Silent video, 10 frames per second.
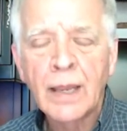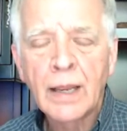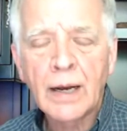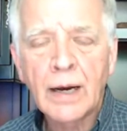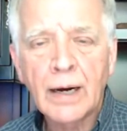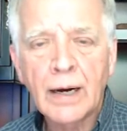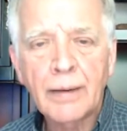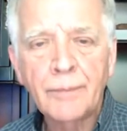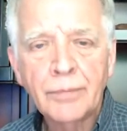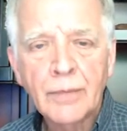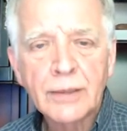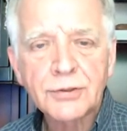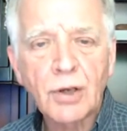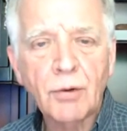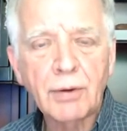Uh,
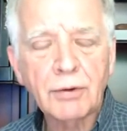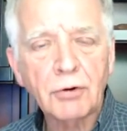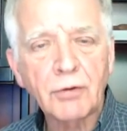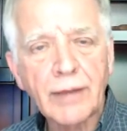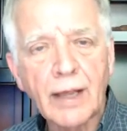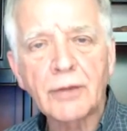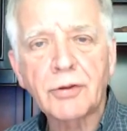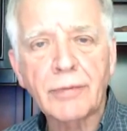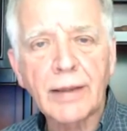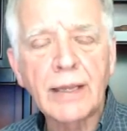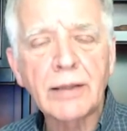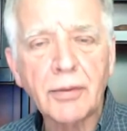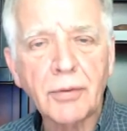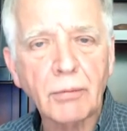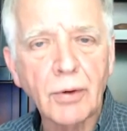so we drove down to the end
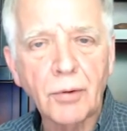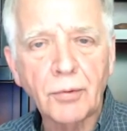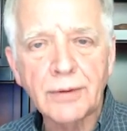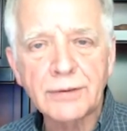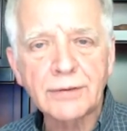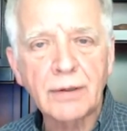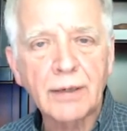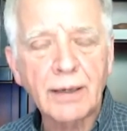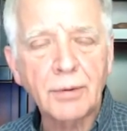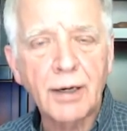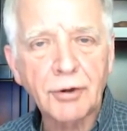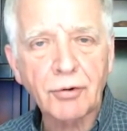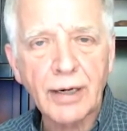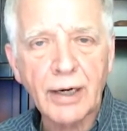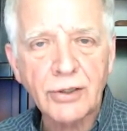of the road, a couple
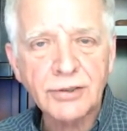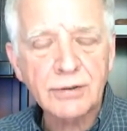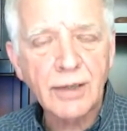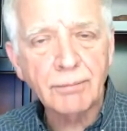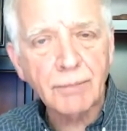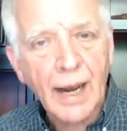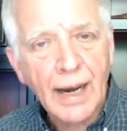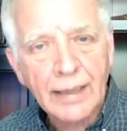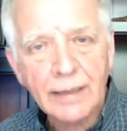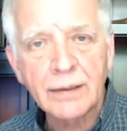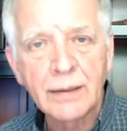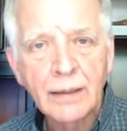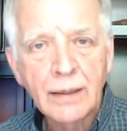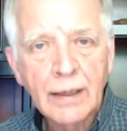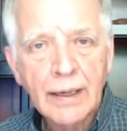hundred yards, and back
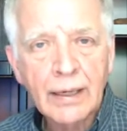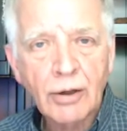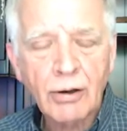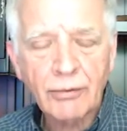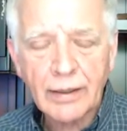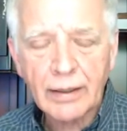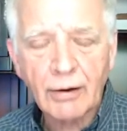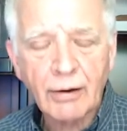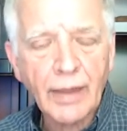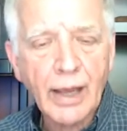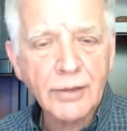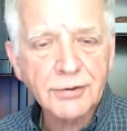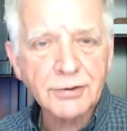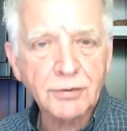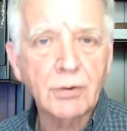and all the all the
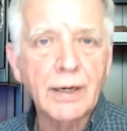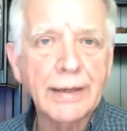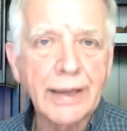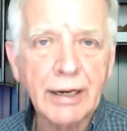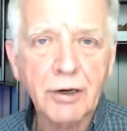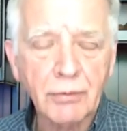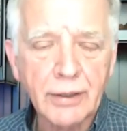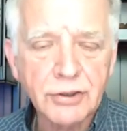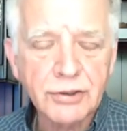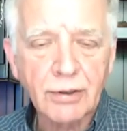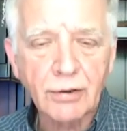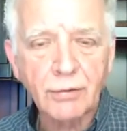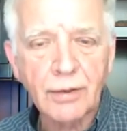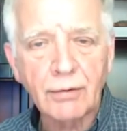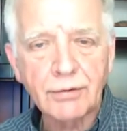houses were on acreage, so
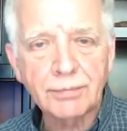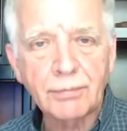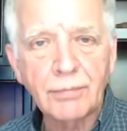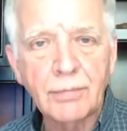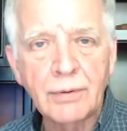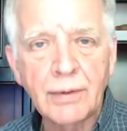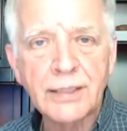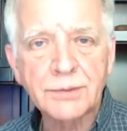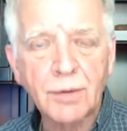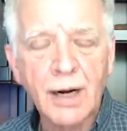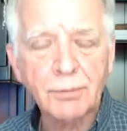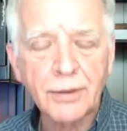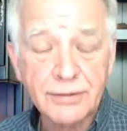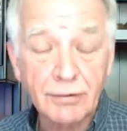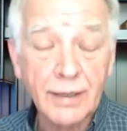you know it was nice
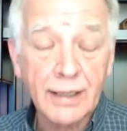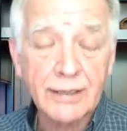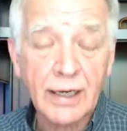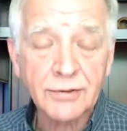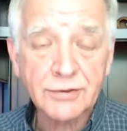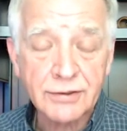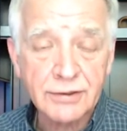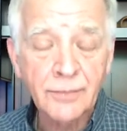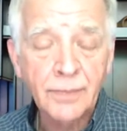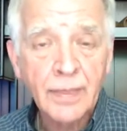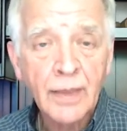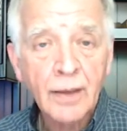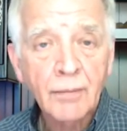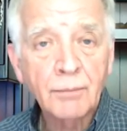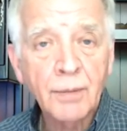properties or nice houses,
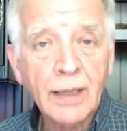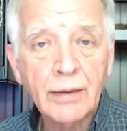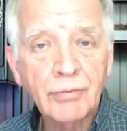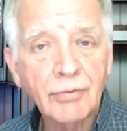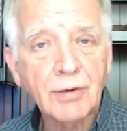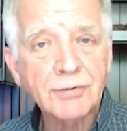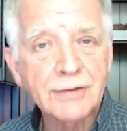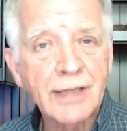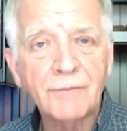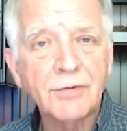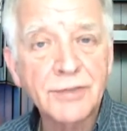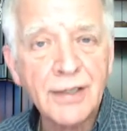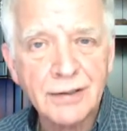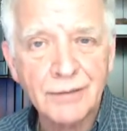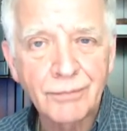but there was none for
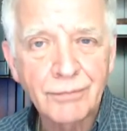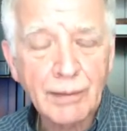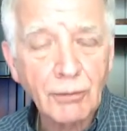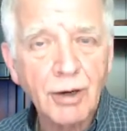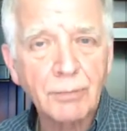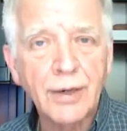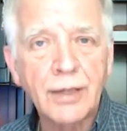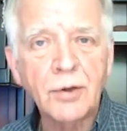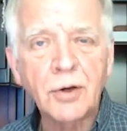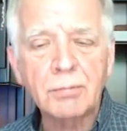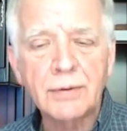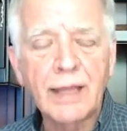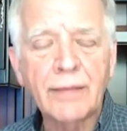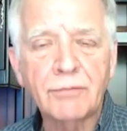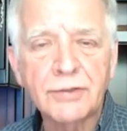sale. They were all brand new, but
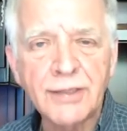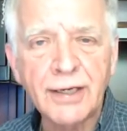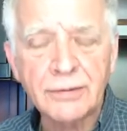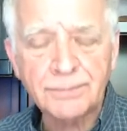none for sale.